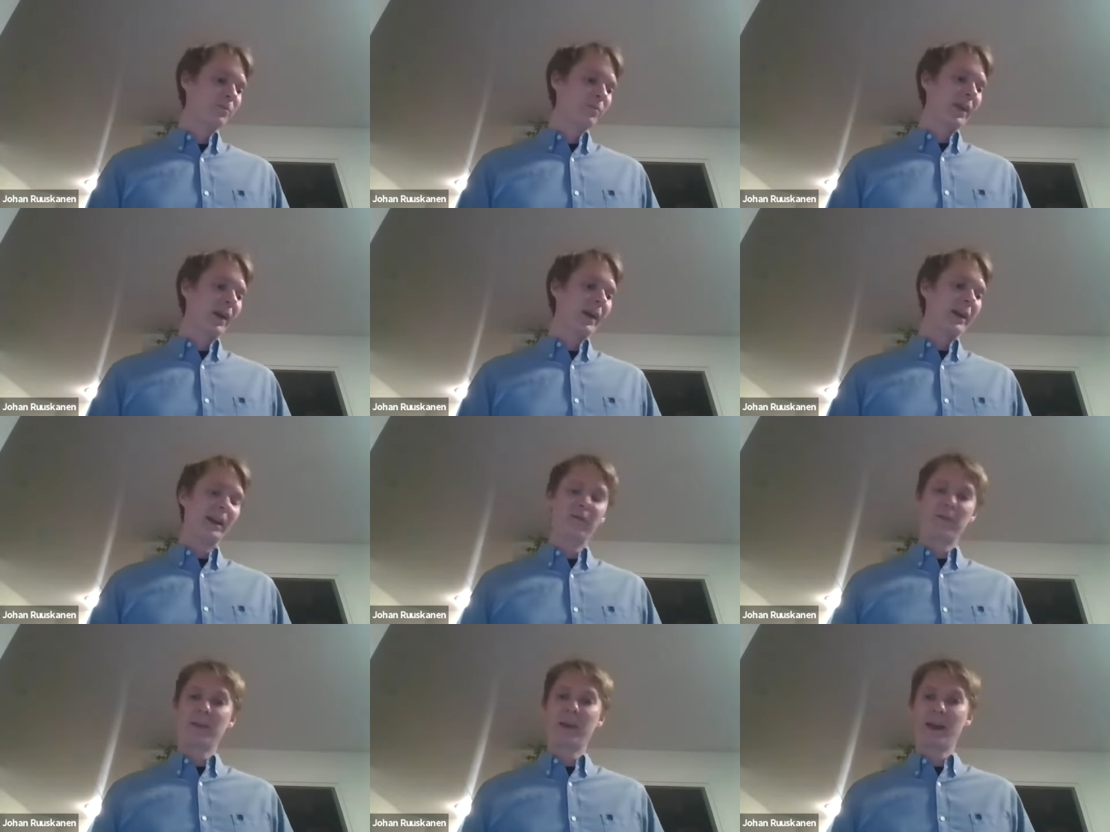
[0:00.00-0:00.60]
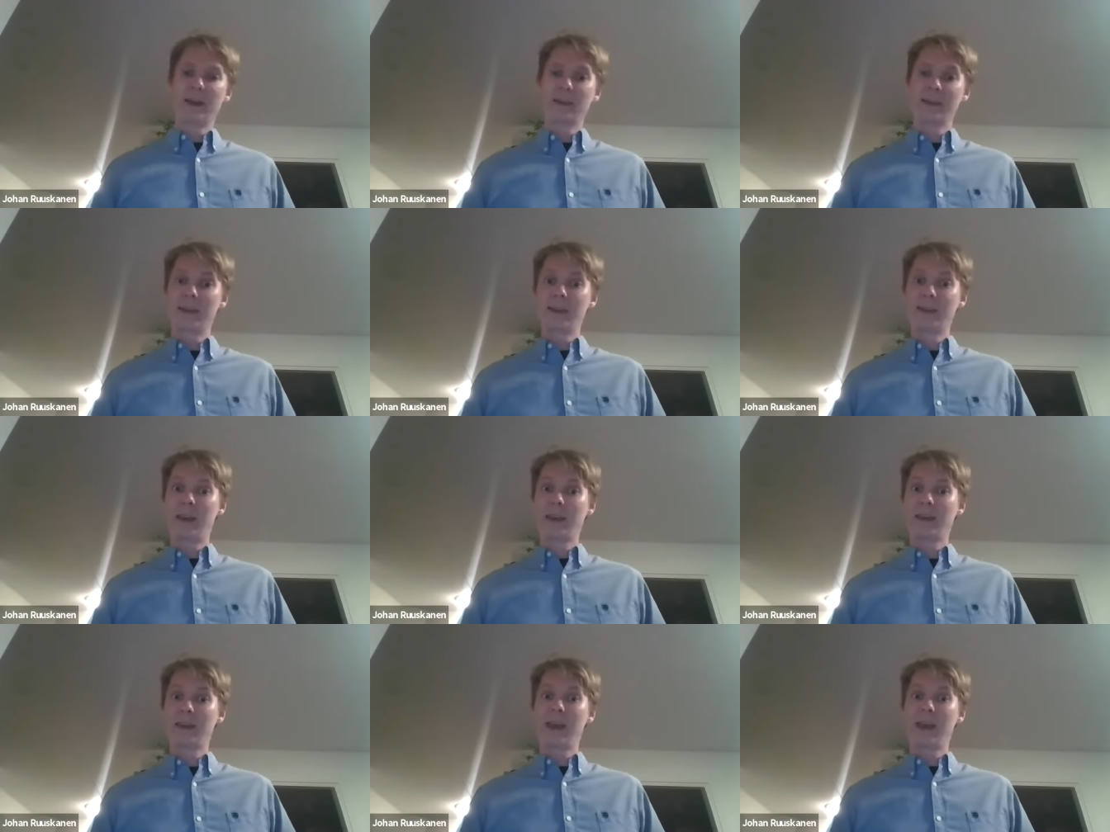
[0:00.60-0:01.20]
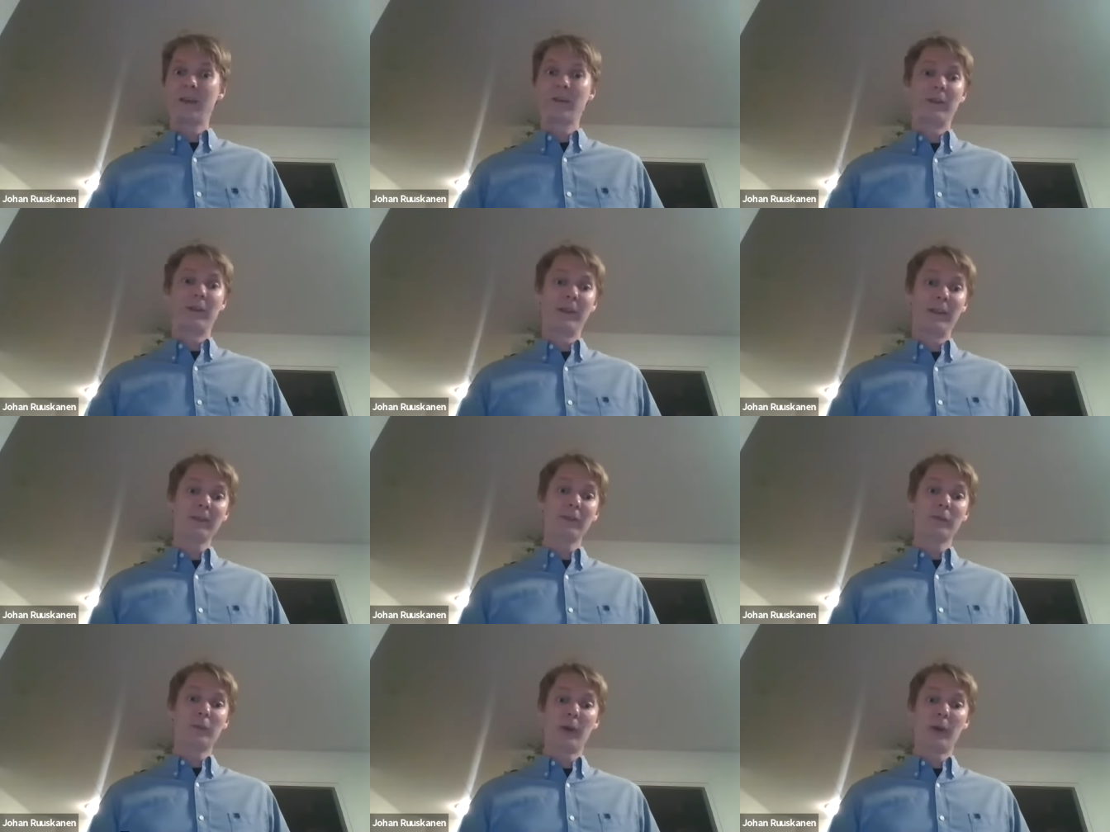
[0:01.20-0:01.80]
And if we can guarantee
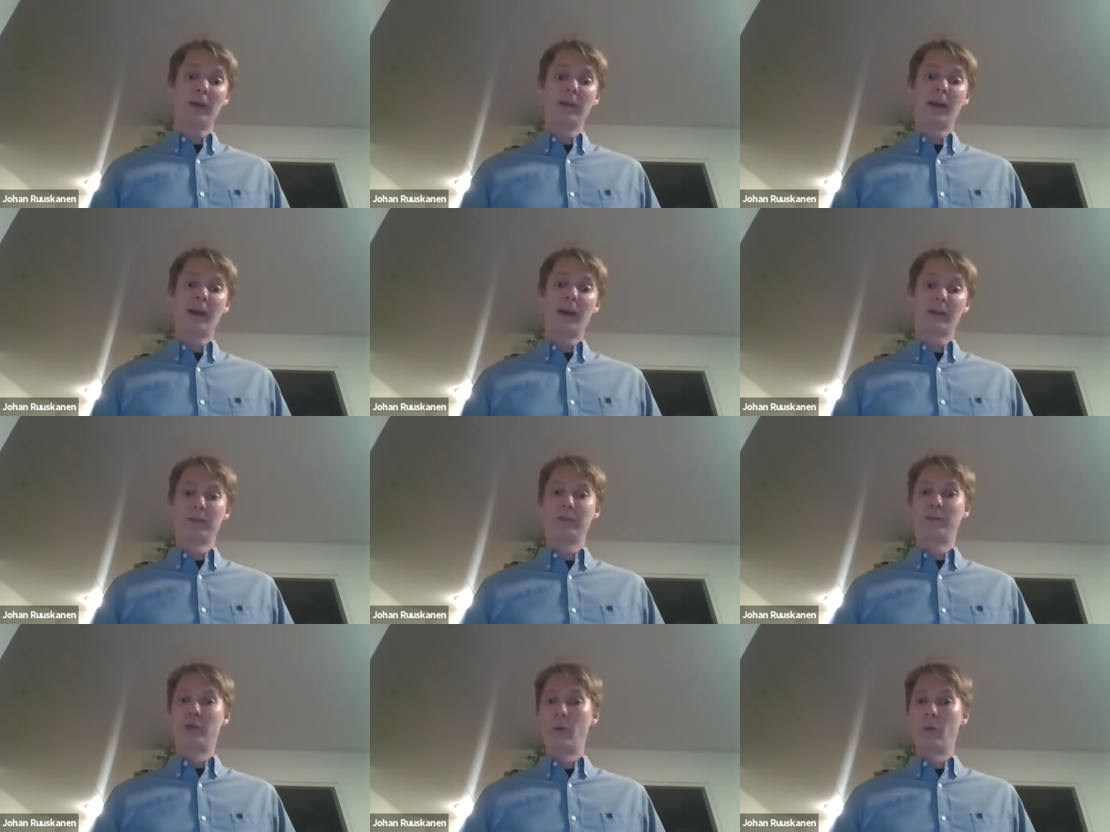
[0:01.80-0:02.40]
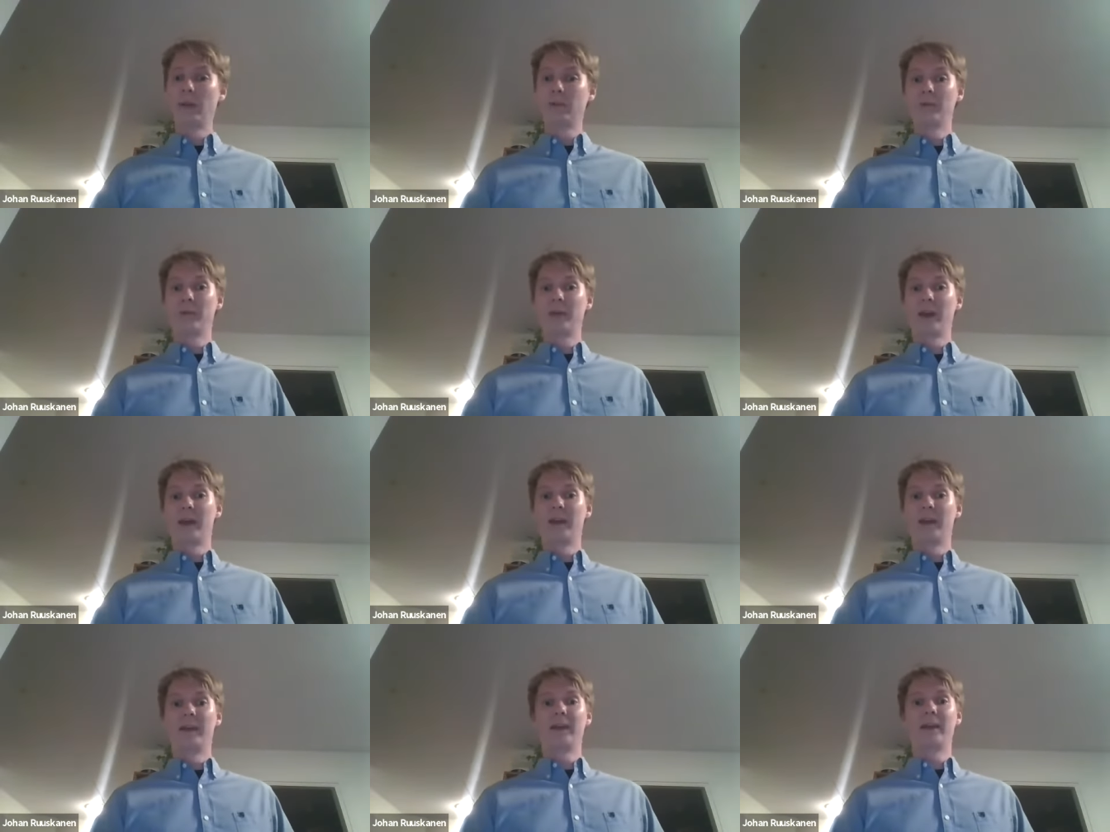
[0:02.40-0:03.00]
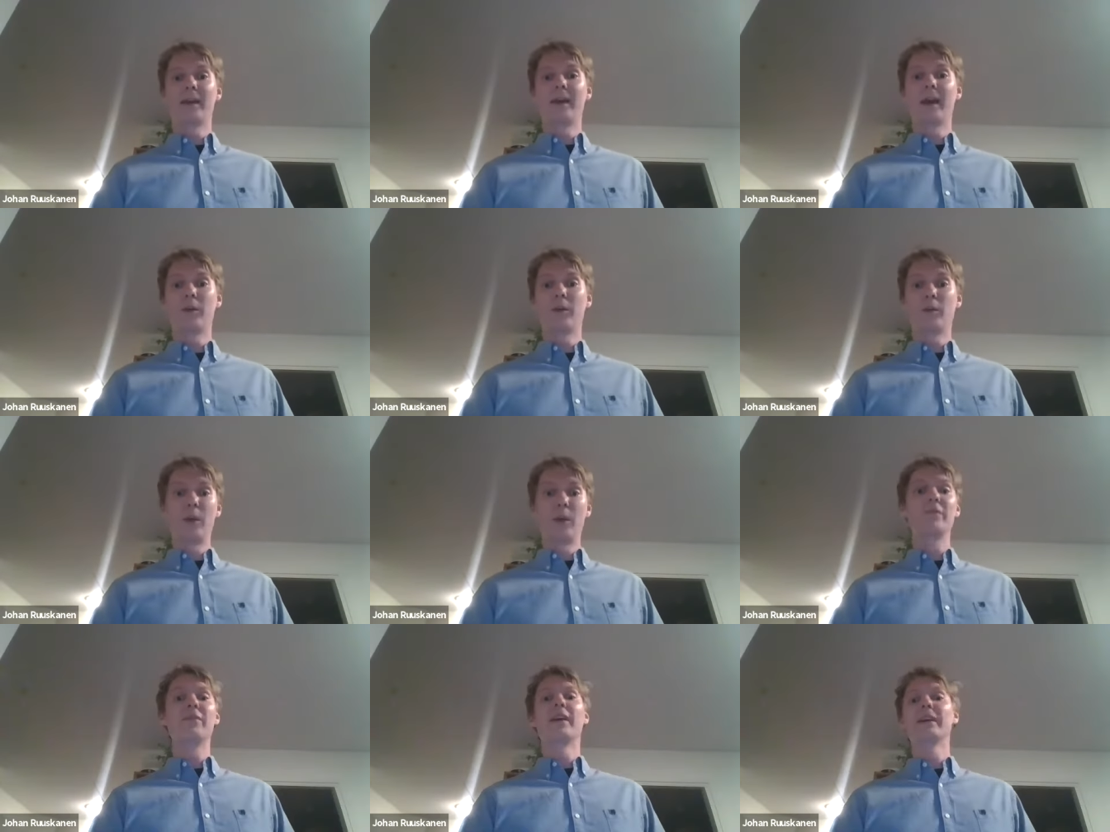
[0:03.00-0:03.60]
this, we actually show that we can
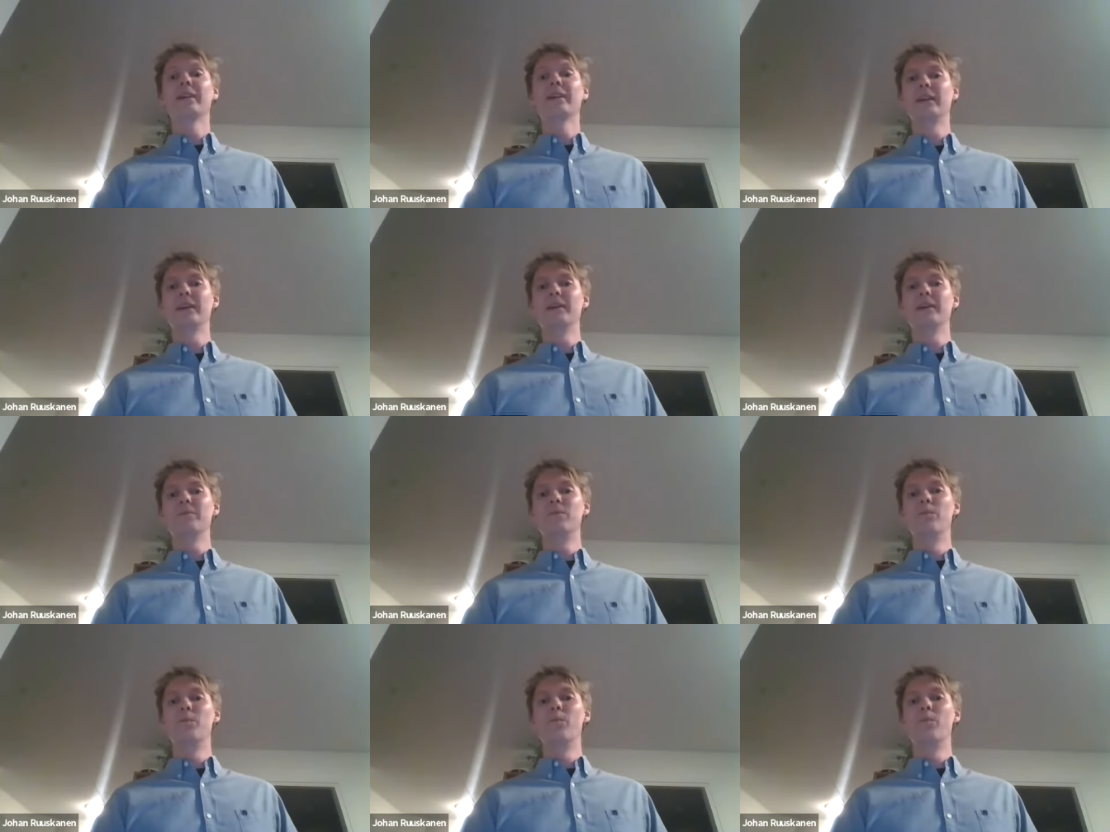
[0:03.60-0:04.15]
equivalently